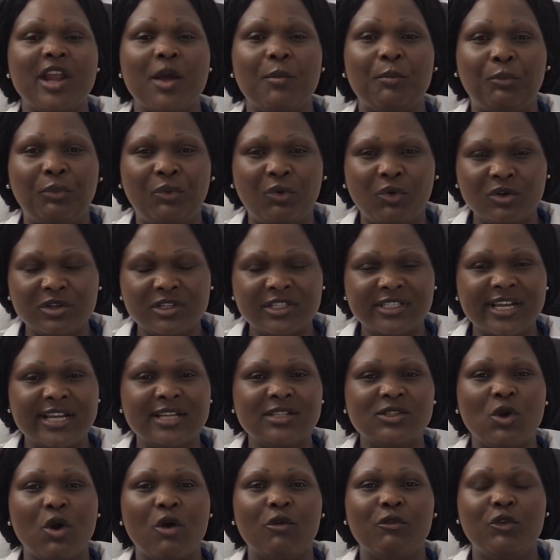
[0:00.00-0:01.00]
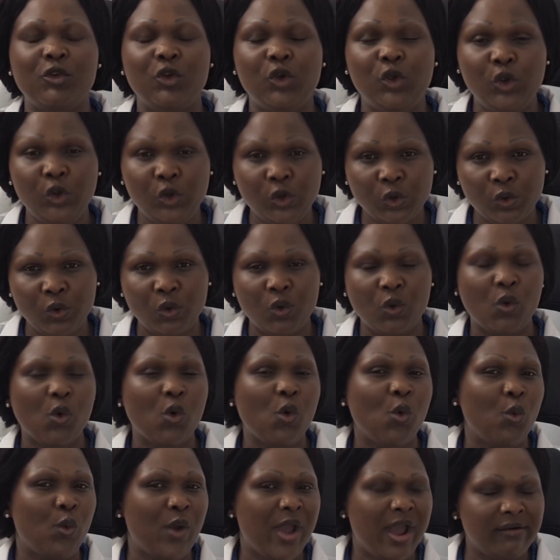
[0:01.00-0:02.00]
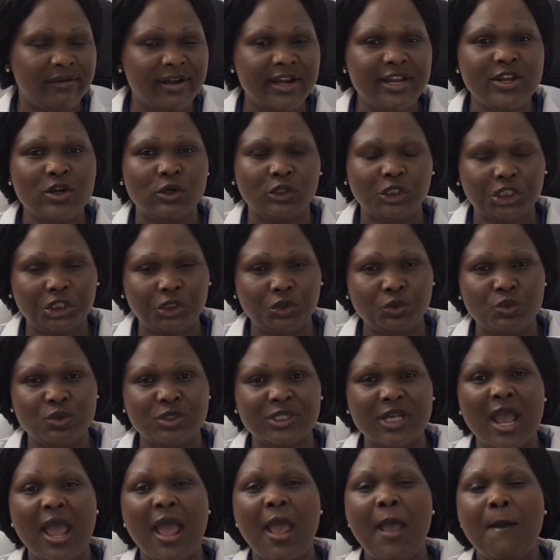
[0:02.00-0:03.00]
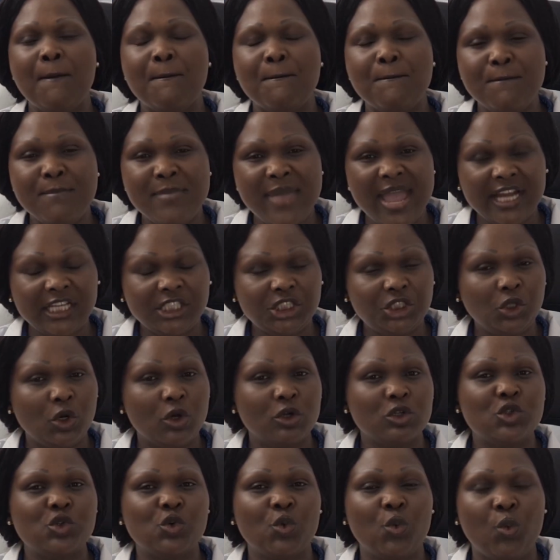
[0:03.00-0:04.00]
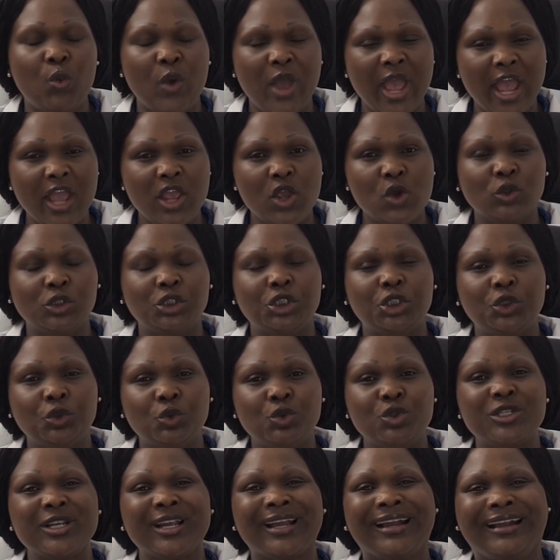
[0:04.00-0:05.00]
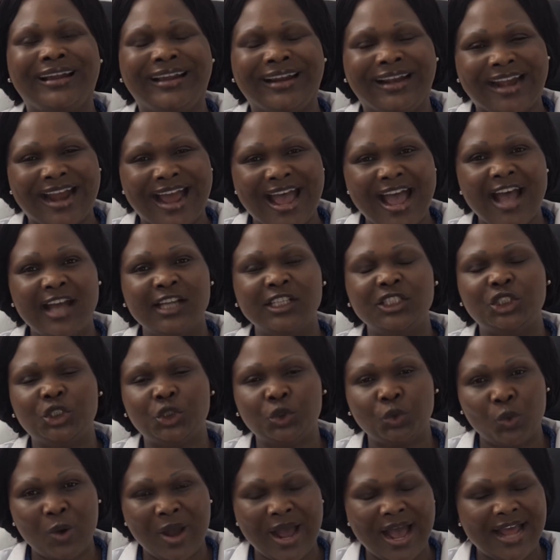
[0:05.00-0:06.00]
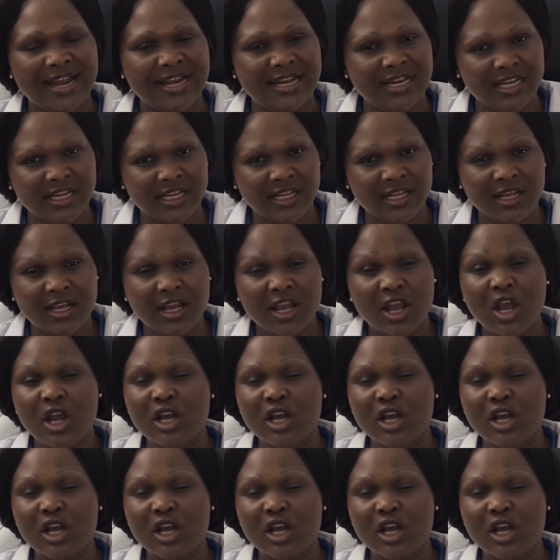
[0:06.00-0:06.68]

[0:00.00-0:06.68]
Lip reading: the process of you wearing your shoes, make sure to wear your shoes gradually.